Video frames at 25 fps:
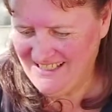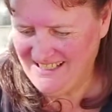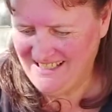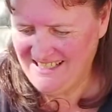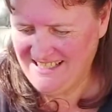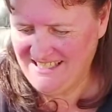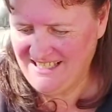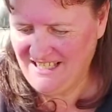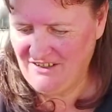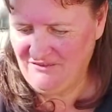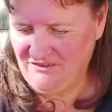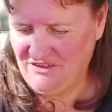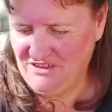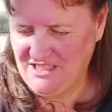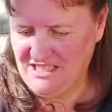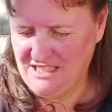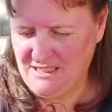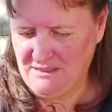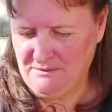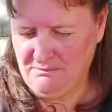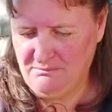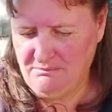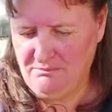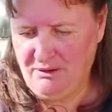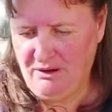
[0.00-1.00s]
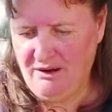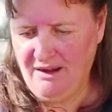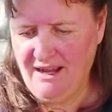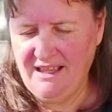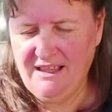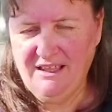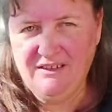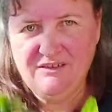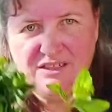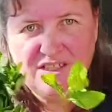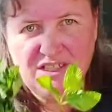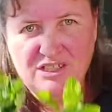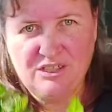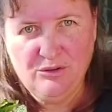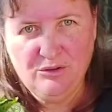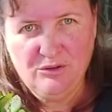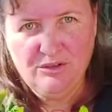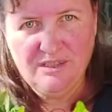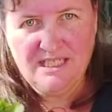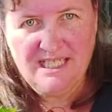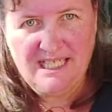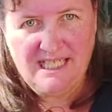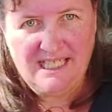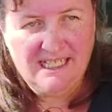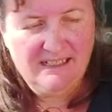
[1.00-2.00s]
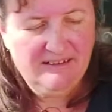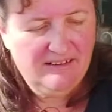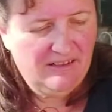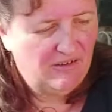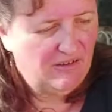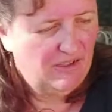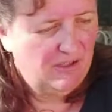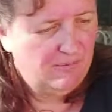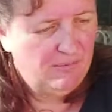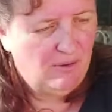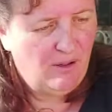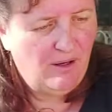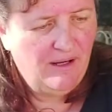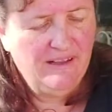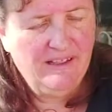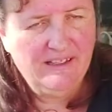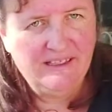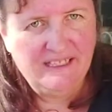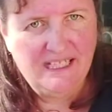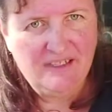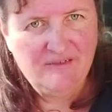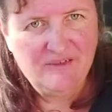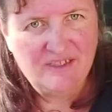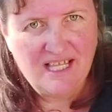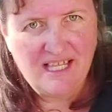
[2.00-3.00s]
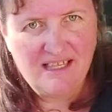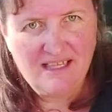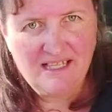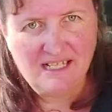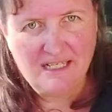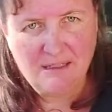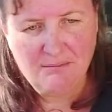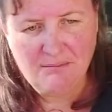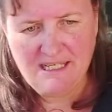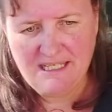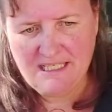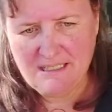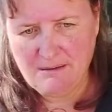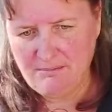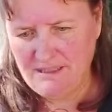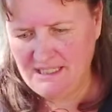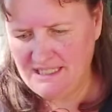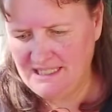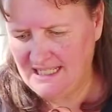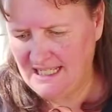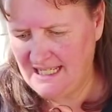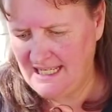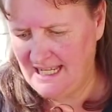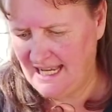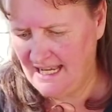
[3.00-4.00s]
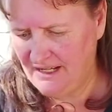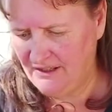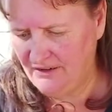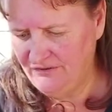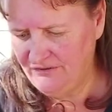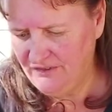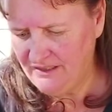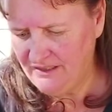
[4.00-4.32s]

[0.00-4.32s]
So I've got this pile of stalks here, and I've got a pile of leaves there that I can make some mint tea out of.